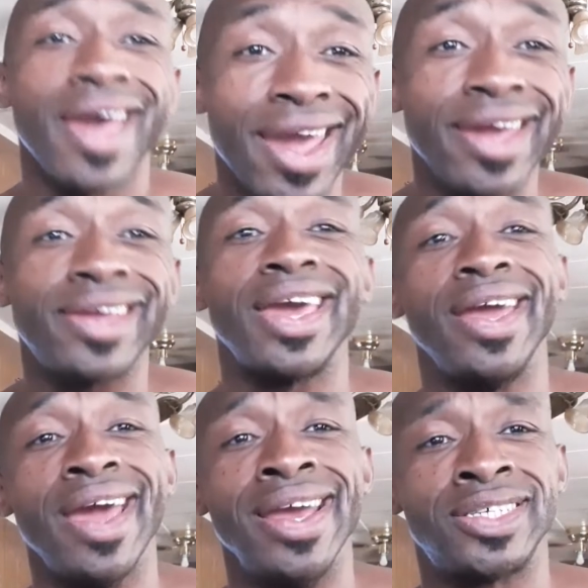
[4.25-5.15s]

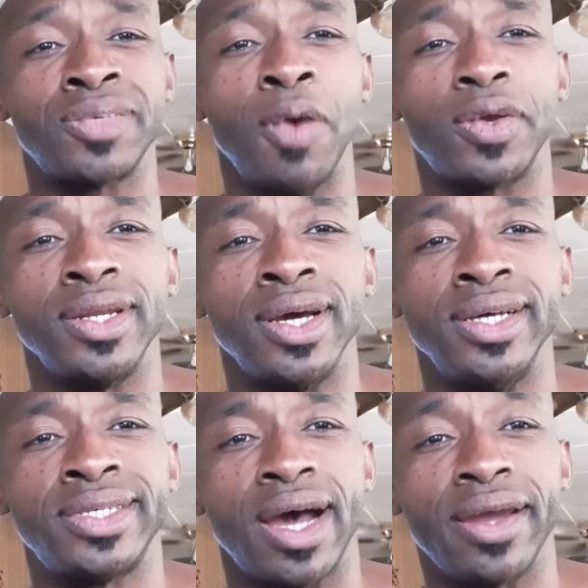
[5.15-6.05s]
aka Smoking
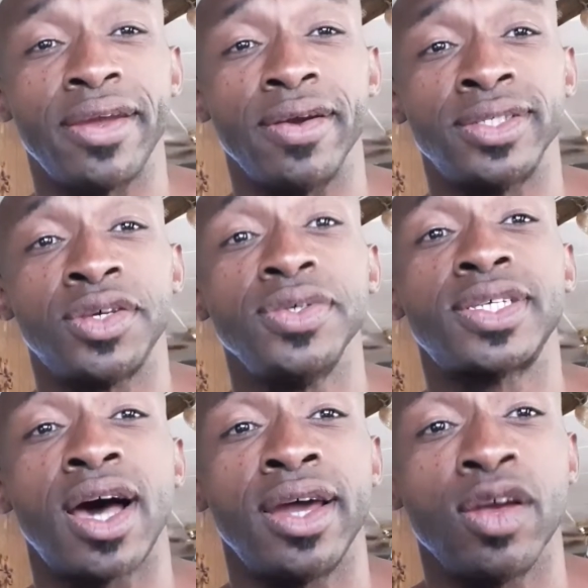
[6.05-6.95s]
Guns, out here in
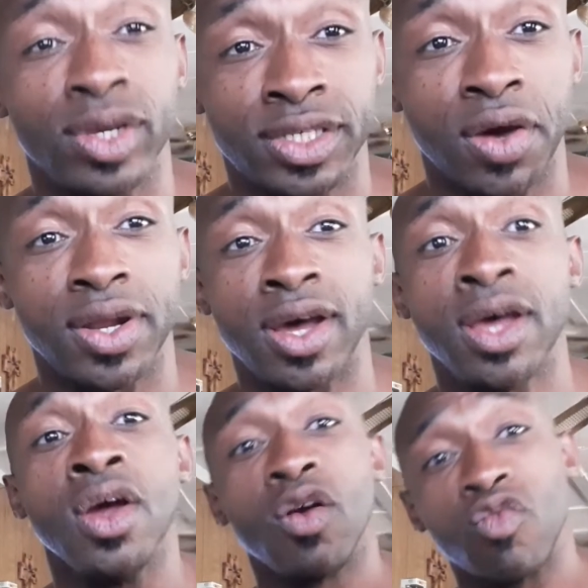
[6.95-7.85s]
Tucson, Arizona,
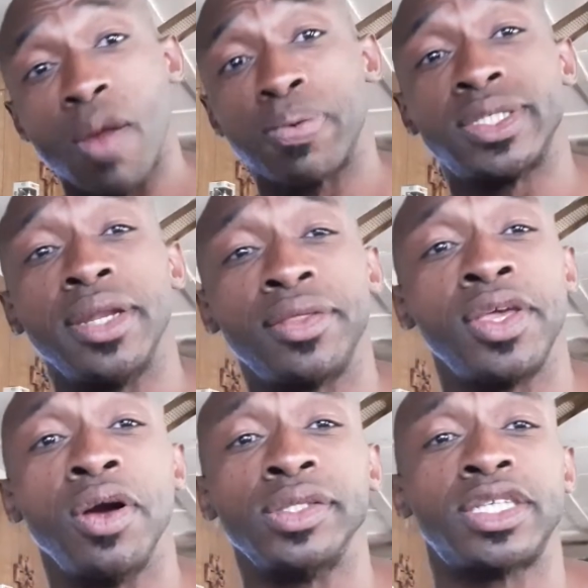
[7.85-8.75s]
representing
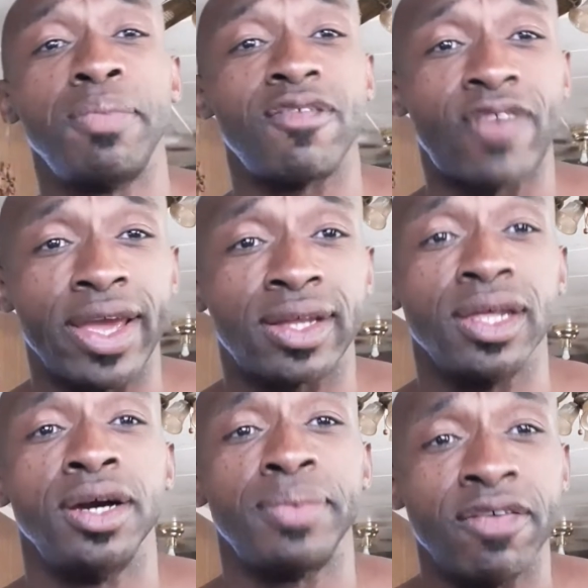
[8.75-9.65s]
the Ultimate Fight
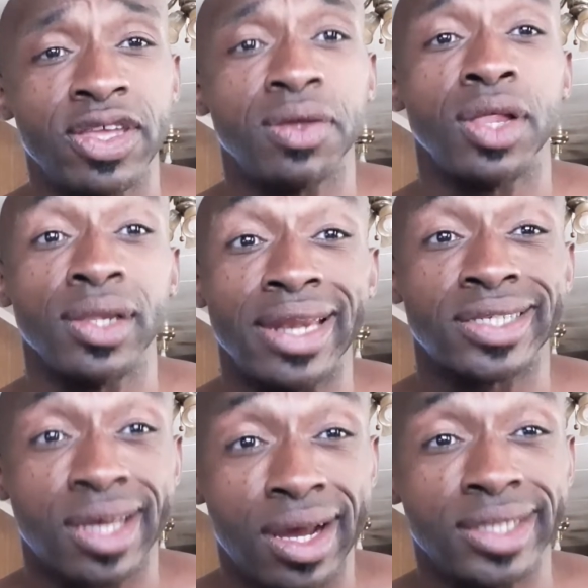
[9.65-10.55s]
Club, giving you the
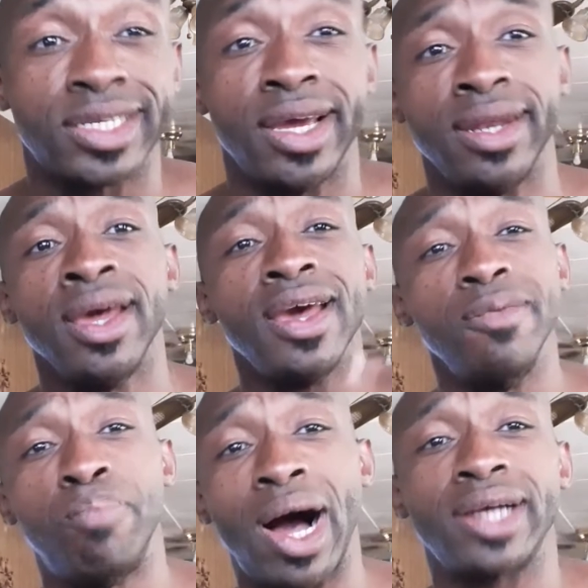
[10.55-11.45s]
latest content in
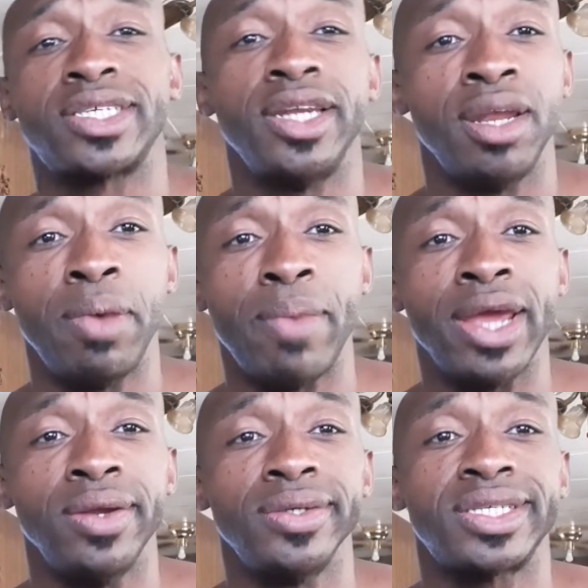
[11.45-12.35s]
boxing and
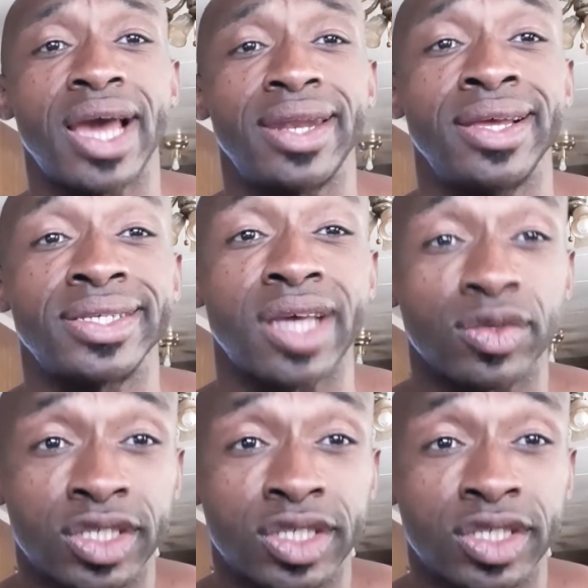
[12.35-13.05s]
MMA news that is out.